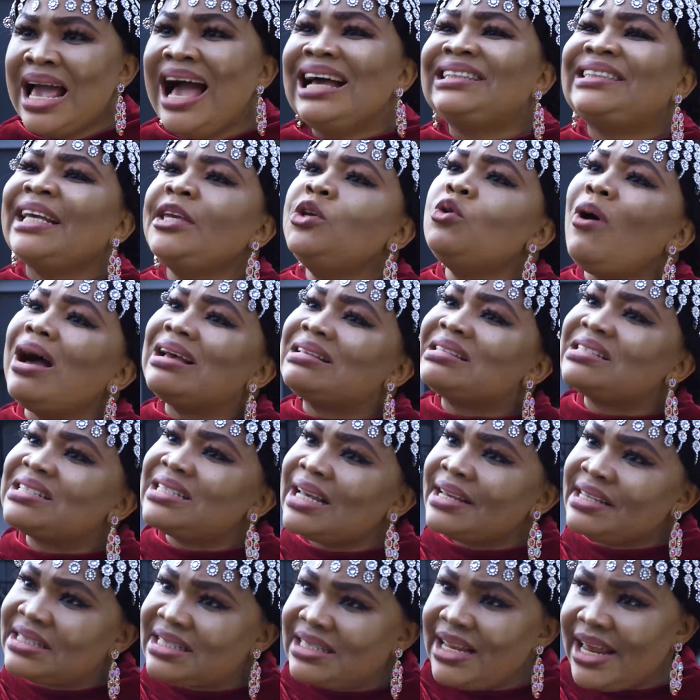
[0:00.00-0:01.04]
I say you are
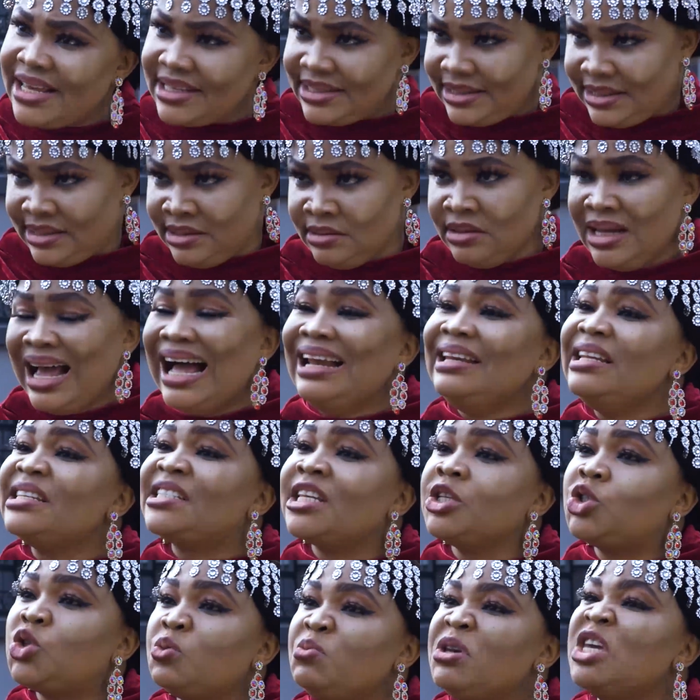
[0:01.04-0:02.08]
senseless. And
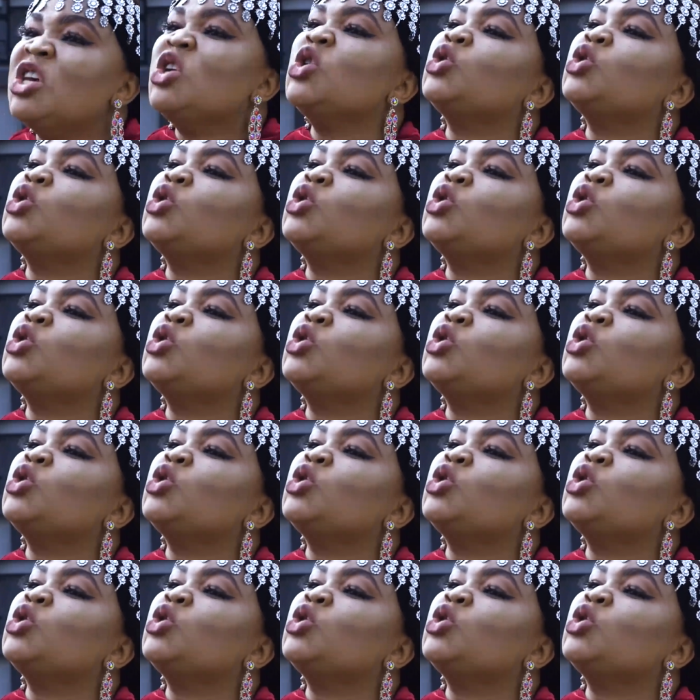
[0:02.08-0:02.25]
listen to me,